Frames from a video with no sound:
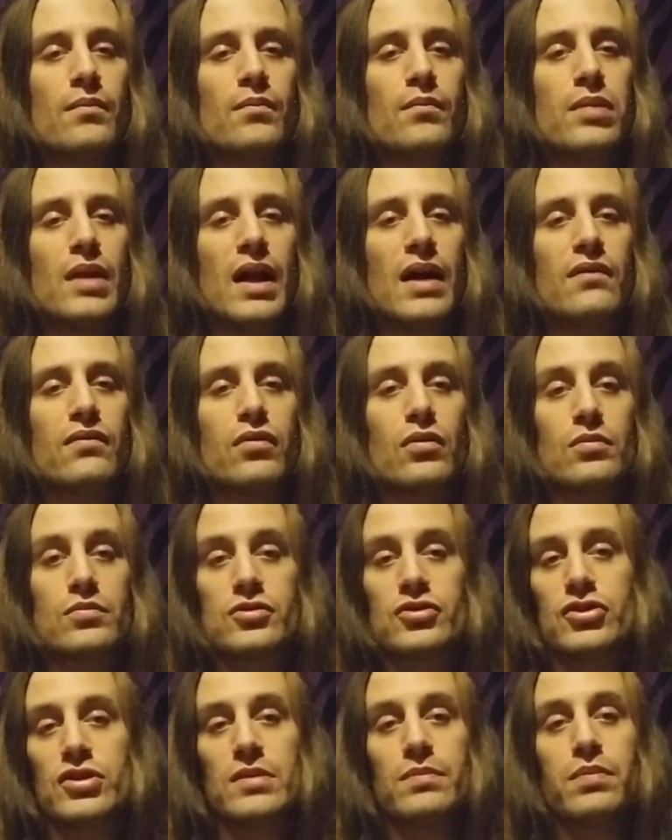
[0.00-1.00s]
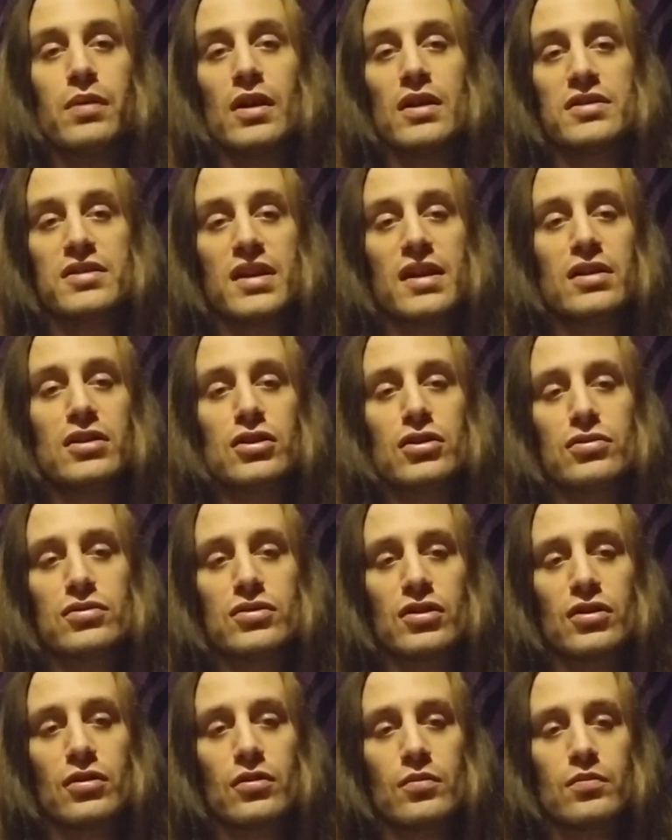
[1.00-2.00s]
platforms, G Plus and
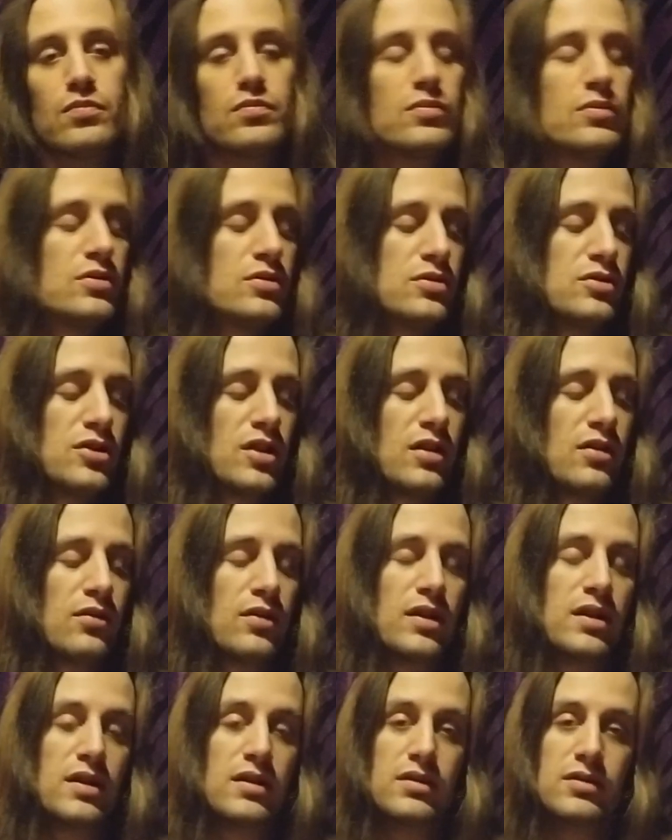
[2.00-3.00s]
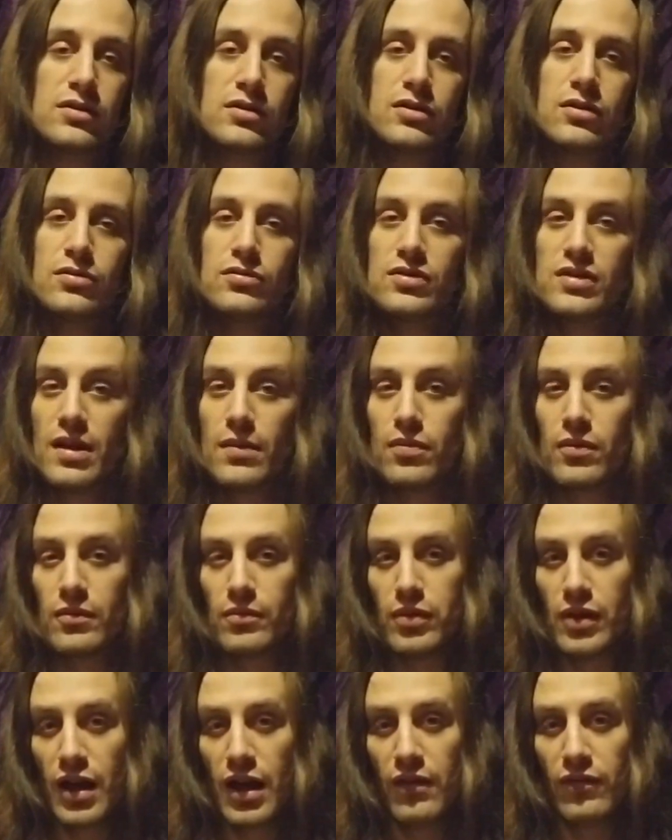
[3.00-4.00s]
YouTube, generally two separate
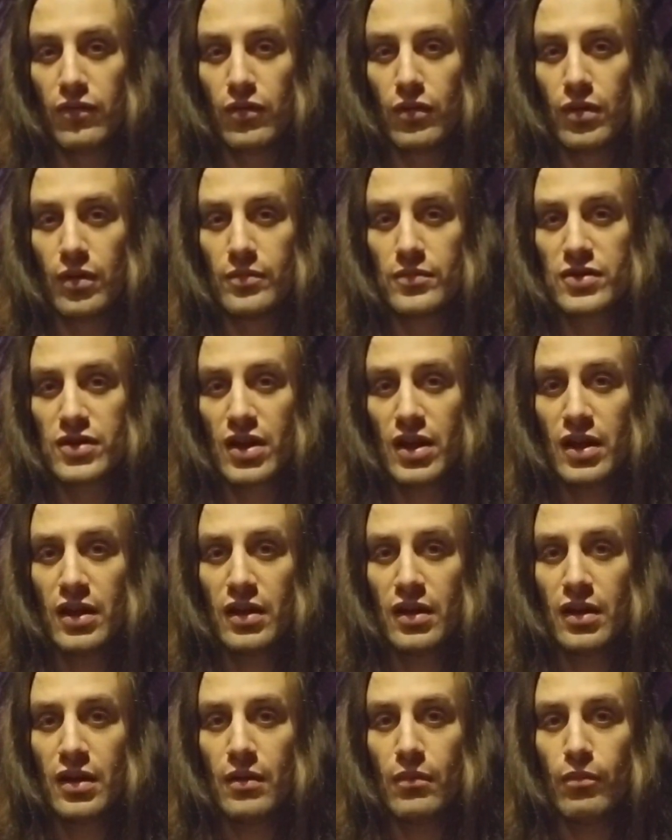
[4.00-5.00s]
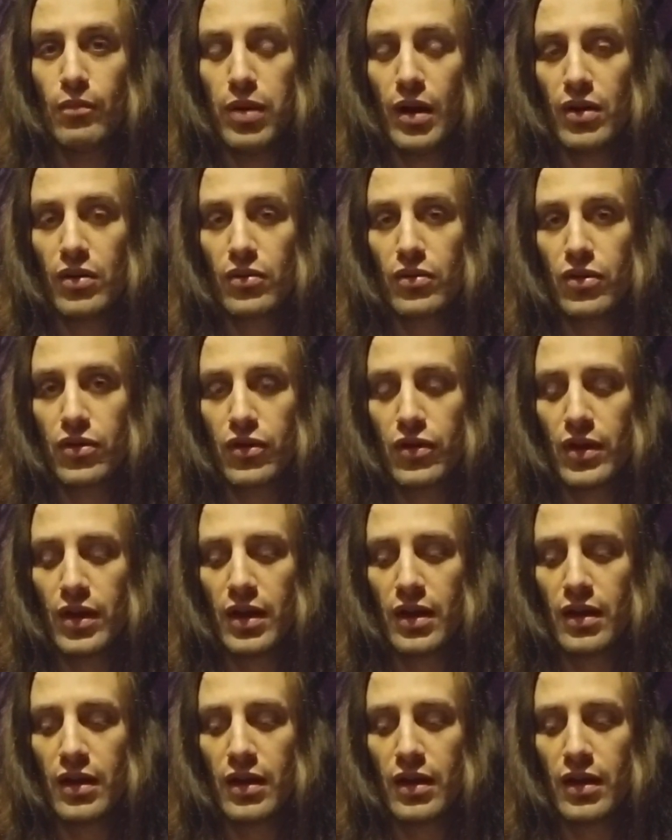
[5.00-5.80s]
platforms, both